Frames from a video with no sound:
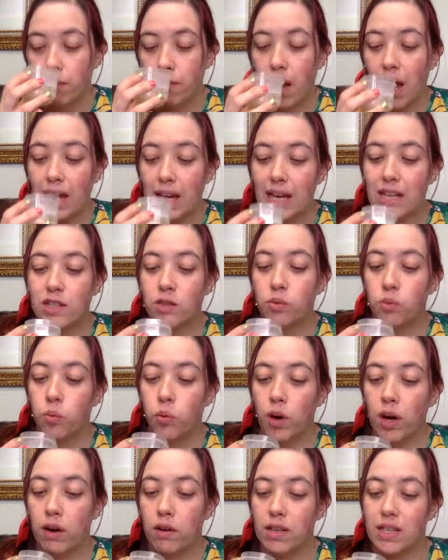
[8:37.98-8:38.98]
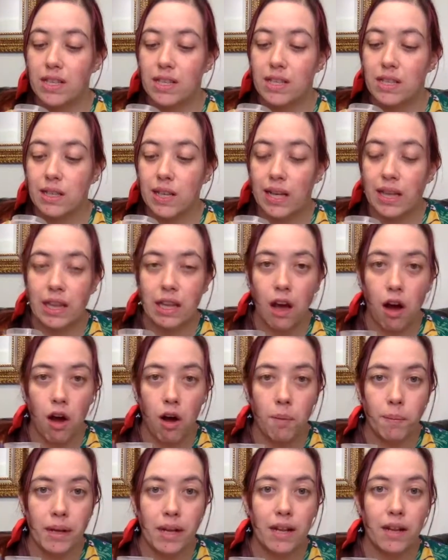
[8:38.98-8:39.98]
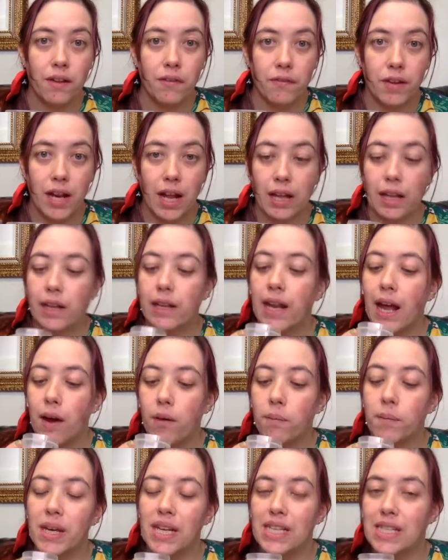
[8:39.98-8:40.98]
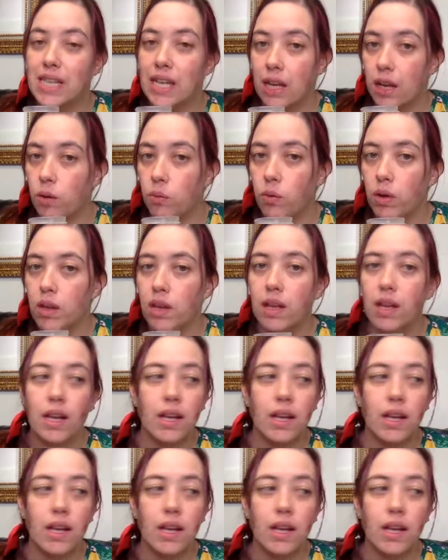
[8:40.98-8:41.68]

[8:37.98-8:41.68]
I guess where it's like the almond and the vanilla now mixed in with it,